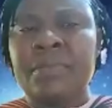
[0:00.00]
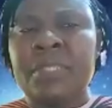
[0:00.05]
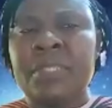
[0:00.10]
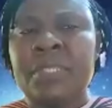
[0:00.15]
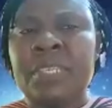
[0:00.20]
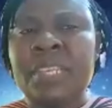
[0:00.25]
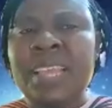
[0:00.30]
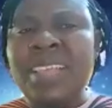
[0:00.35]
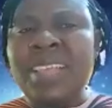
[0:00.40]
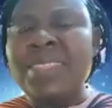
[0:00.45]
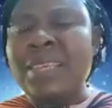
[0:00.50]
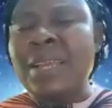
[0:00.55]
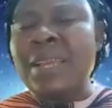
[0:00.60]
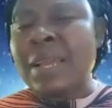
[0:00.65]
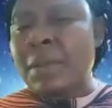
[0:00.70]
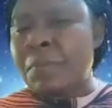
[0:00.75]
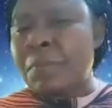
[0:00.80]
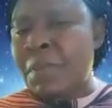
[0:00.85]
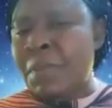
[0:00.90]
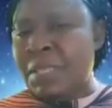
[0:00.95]
She has the
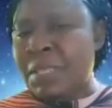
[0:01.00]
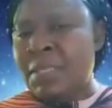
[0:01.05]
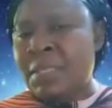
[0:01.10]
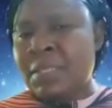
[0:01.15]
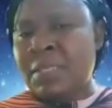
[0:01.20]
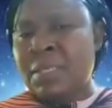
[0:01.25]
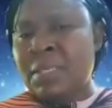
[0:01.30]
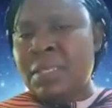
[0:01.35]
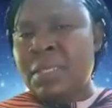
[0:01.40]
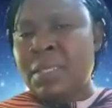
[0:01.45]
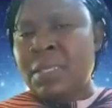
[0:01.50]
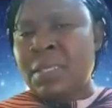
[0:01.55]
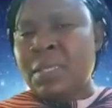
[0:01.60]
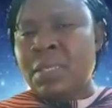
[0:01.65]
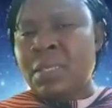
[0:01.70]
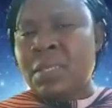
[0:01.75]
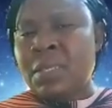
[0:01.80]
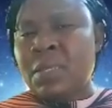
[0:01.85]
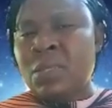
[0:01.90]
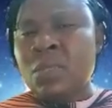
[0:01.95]
capacity
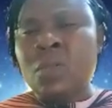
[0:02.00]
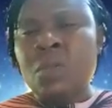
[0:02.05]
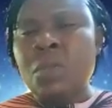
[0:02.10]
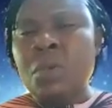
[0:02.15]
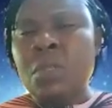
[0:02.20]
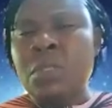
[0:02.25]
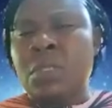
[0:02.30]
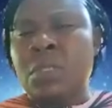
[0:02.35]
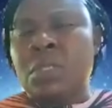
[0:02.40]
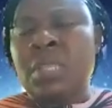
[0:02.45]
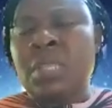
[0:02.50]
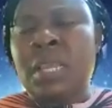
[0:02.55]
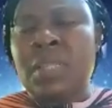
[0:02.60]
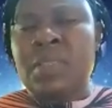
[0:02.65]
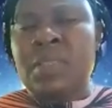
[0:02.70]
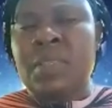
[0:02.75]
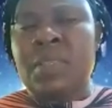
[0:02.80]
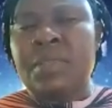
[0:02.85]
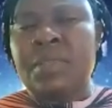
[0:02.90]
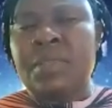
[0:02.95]
to
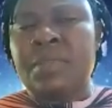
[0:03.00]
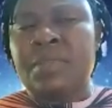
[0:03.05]
multitask.